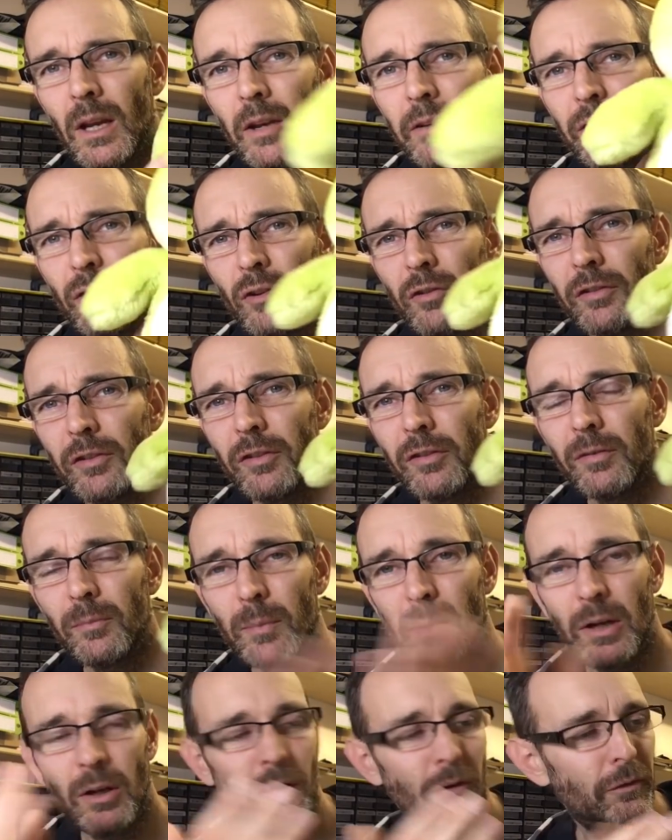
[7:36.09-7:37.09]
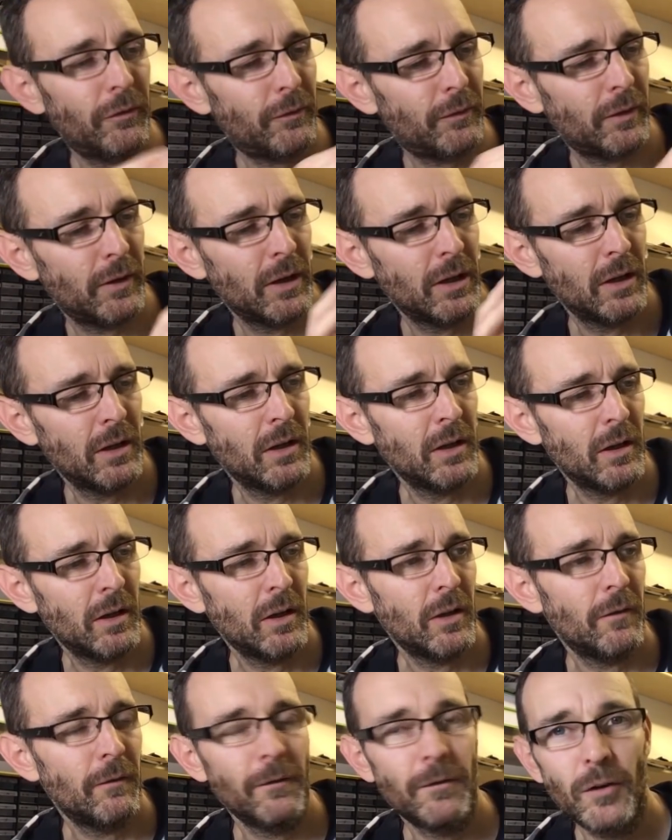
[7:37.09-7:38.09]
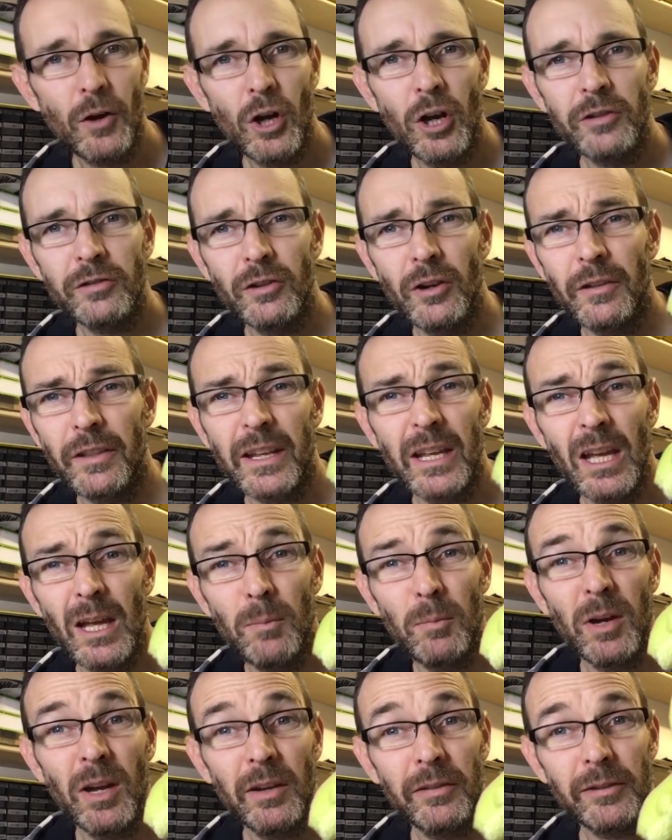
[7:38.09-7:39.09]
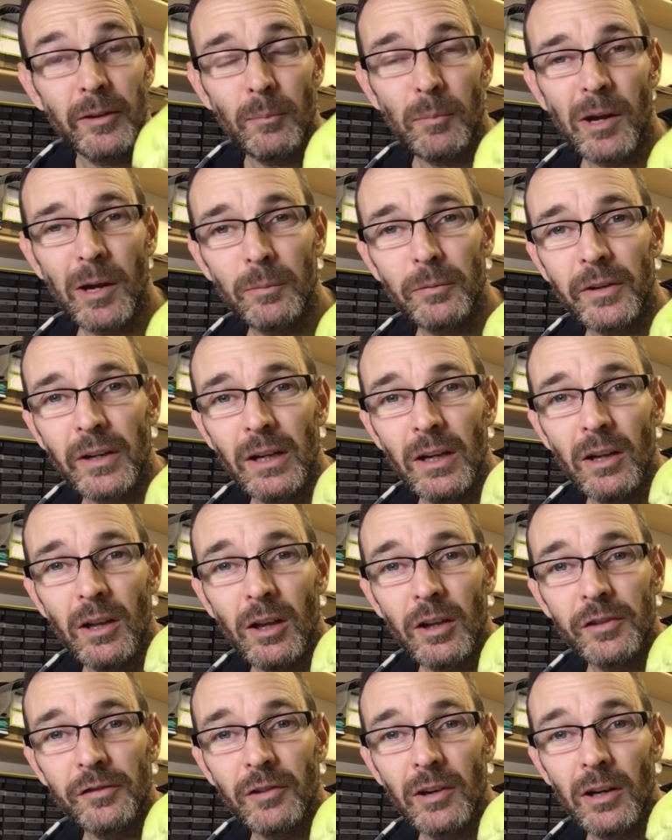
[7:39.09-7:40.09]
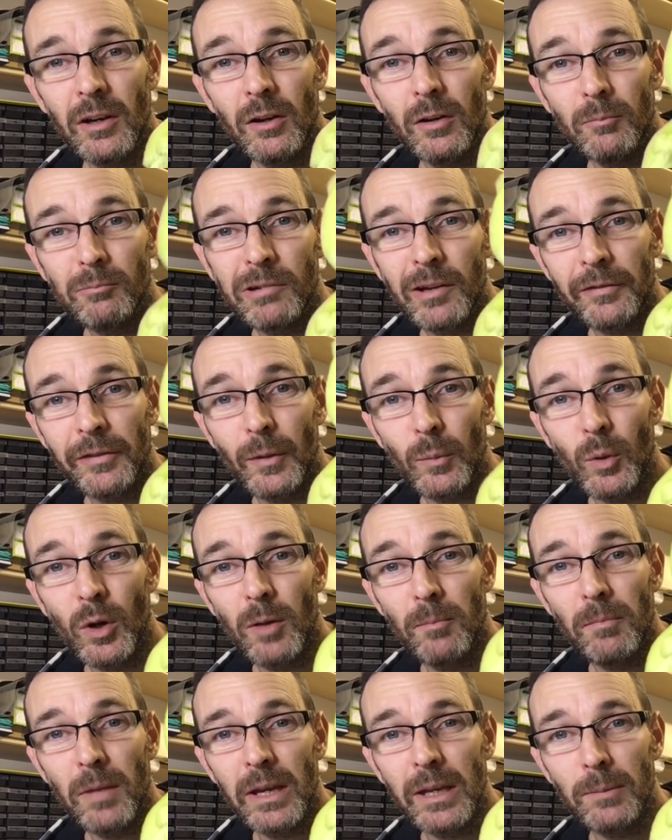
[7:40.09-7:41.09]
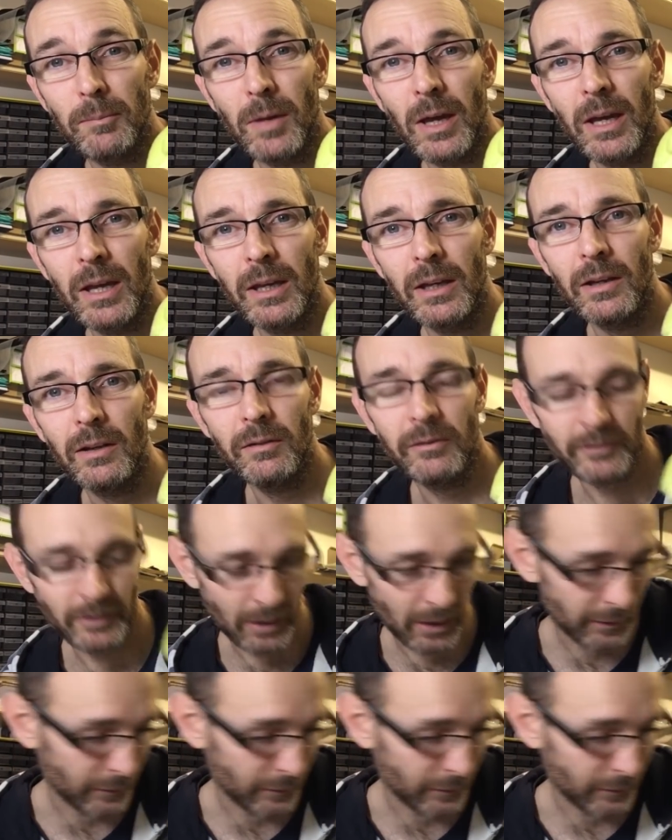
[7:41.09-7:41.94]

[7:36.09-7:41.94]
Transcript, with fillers: sort of spin-off version of the Care Bears that perhaps didn't last very long. Perhaps there weren't many made. So